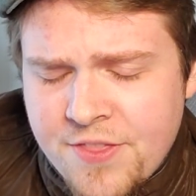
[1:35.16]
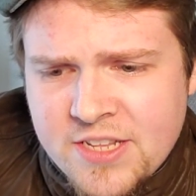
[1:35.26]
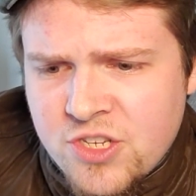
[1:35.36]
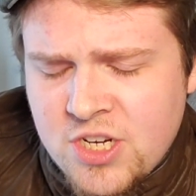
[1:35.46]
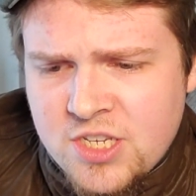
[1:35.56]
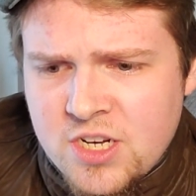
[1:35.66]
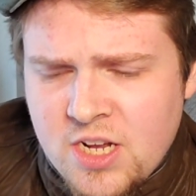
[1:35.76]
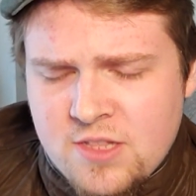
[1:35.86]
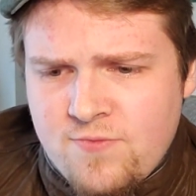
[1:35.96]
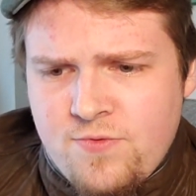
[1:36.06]
that's just
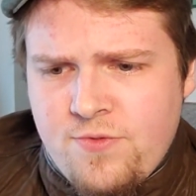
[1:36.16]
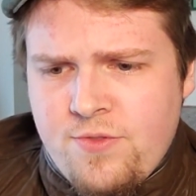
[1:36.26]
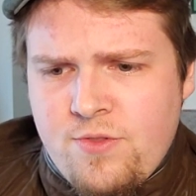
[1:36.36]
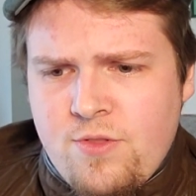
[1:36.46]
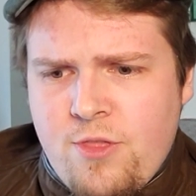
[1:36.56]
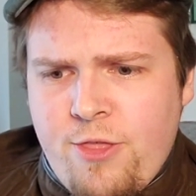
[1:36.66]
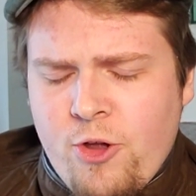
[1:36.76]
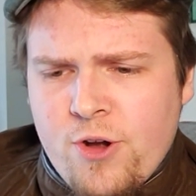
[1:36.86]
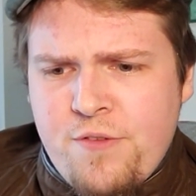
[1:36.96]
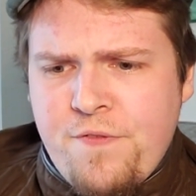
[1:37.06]
a
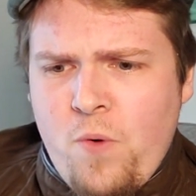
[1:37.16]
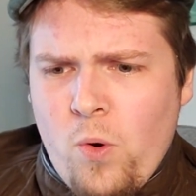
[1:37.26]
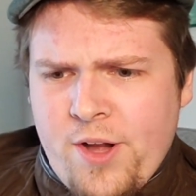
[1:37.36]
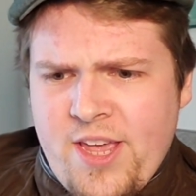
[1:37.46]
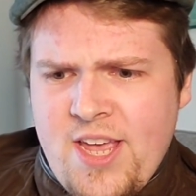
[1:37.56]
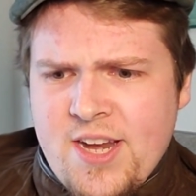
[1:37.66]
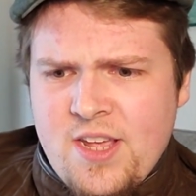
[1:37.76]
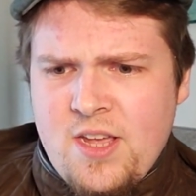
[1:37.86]
thirty-four to hit.